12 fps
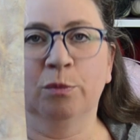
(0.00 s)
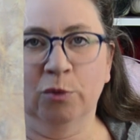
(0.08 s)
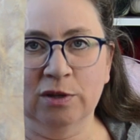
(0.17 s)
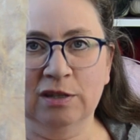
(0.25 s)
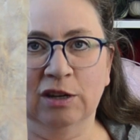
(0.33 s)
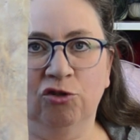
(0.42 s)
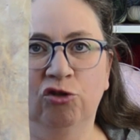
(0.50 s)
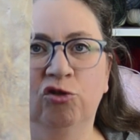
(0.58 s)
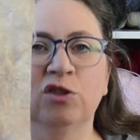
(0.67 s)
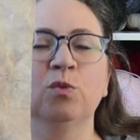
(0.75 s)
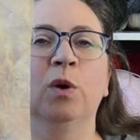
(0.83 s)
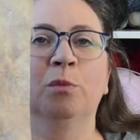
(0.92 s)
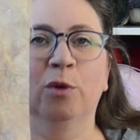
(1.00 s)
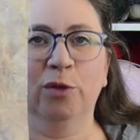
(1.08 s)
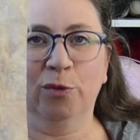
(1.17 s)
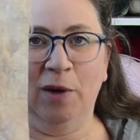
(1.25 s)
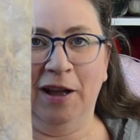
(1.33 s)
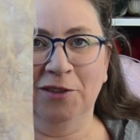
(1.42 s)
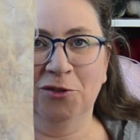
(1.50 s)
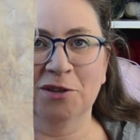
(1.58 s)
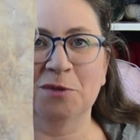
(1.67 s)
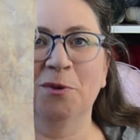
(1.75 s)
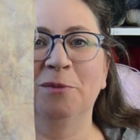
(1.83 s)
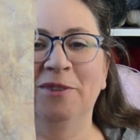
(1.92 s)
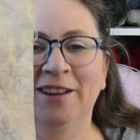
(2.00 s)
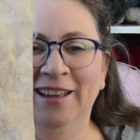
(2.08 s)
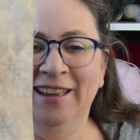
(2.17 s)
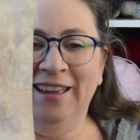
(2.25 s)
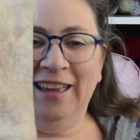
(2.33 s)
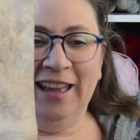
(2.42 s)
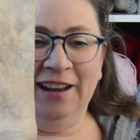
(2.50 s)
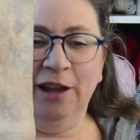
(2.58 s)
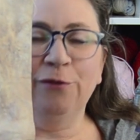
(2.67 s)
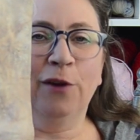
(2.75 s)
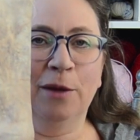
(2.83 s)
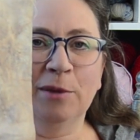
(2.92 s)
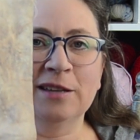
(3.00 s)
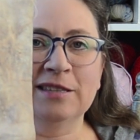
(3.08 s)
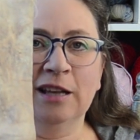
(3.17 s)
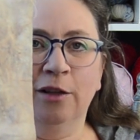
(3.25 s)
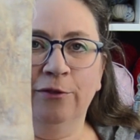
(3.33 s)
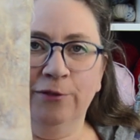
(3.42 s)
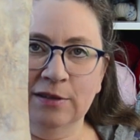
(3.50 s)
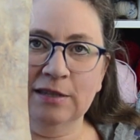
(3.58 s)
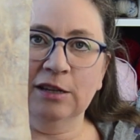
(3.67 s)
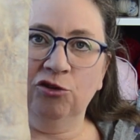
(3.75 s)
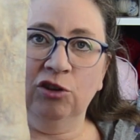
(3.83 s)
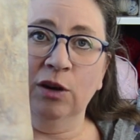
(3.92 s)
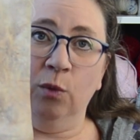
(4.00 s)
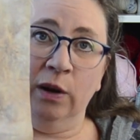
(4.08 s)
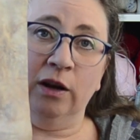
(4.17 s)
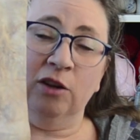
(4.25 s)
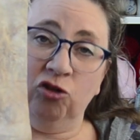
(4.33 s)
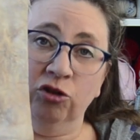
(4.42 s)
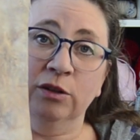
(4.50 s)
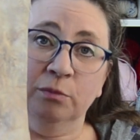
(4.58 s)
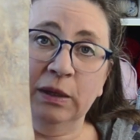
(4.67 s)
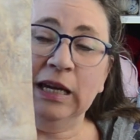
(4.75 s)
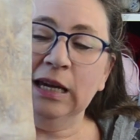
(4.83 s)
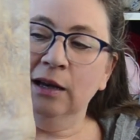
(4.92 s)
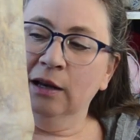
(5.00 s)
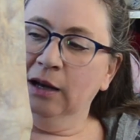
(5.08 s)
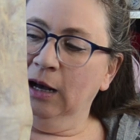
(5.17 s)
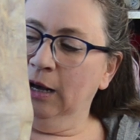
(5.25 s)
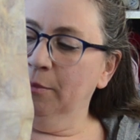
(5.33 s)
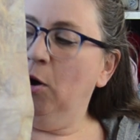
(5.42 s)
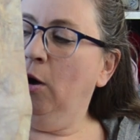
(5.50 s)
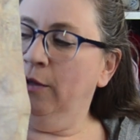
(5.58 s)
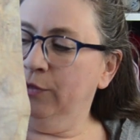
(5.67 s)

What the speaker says: more stitch, just one more thread, just one more. And I find myself stitching when I shouldn't be on